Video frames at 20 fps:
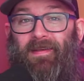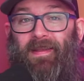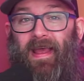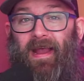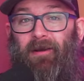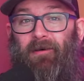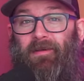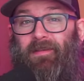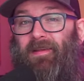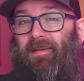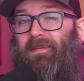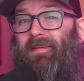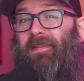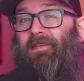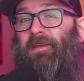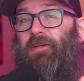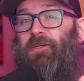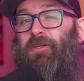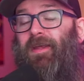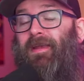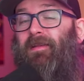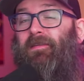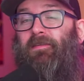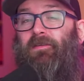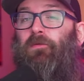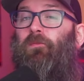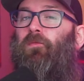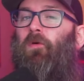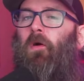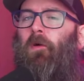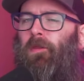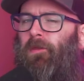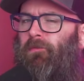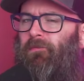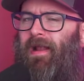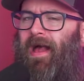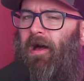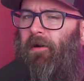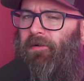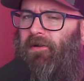inheritance at the chance to roll
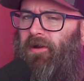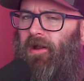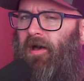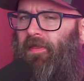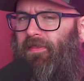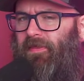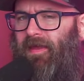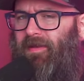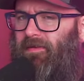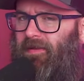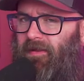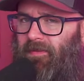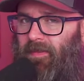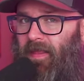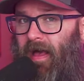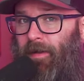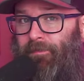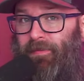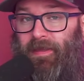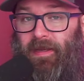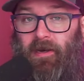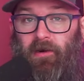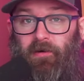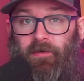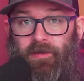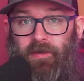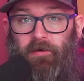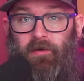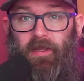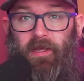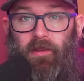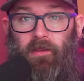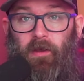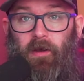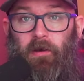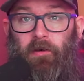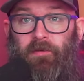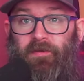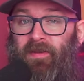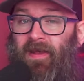around in authentic LaPierre dirty
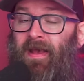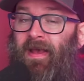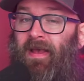clothes,